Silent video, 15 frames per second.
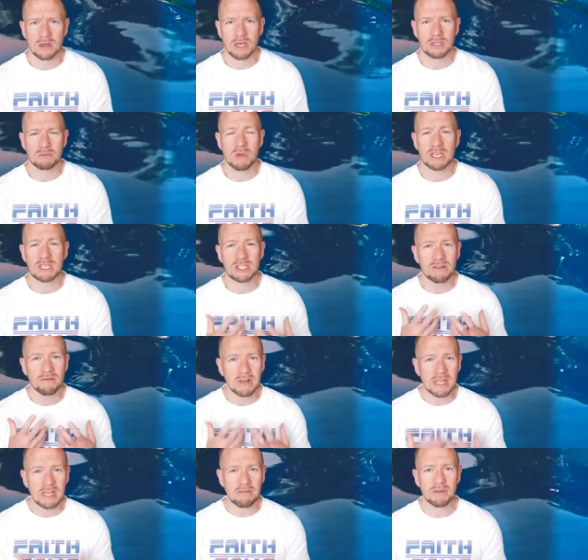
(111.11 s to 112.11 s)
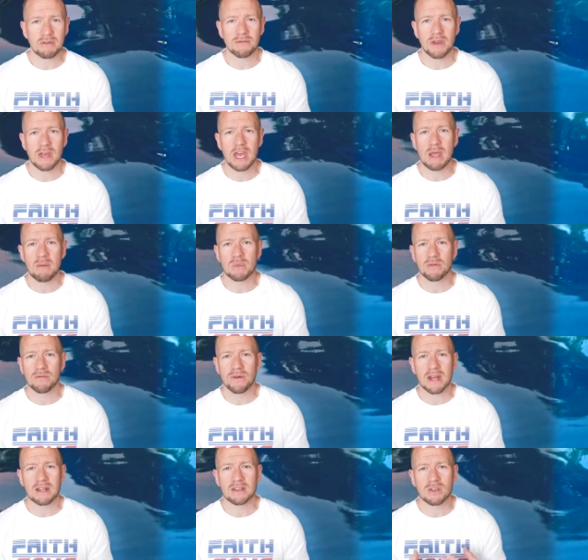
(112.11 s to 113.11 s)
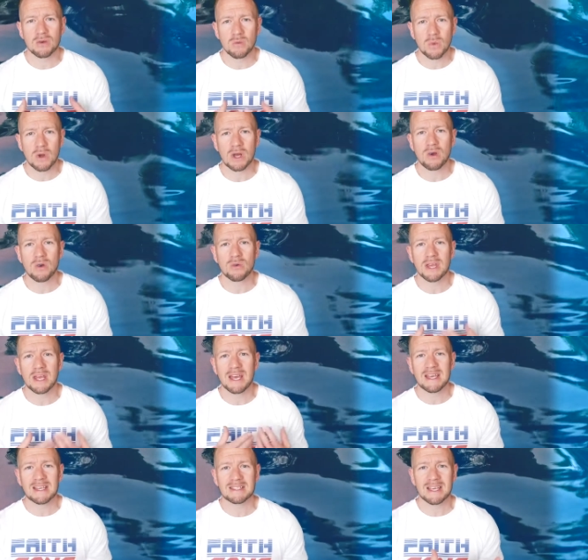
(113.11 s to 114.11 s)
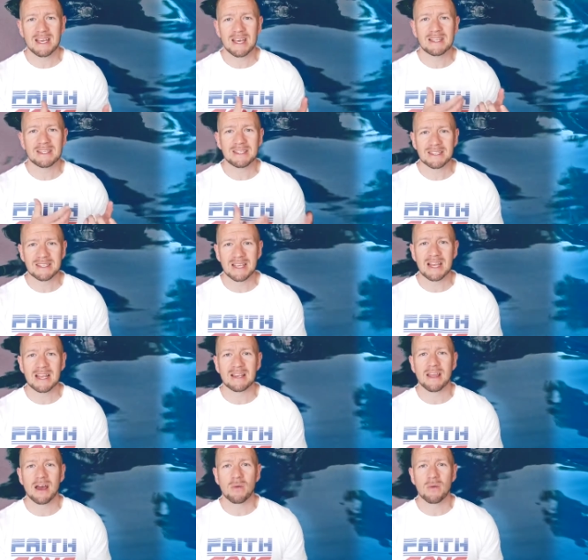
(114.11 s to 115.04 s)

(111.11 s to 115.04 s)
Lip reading: His message of living for him, the fact that the world is in sin,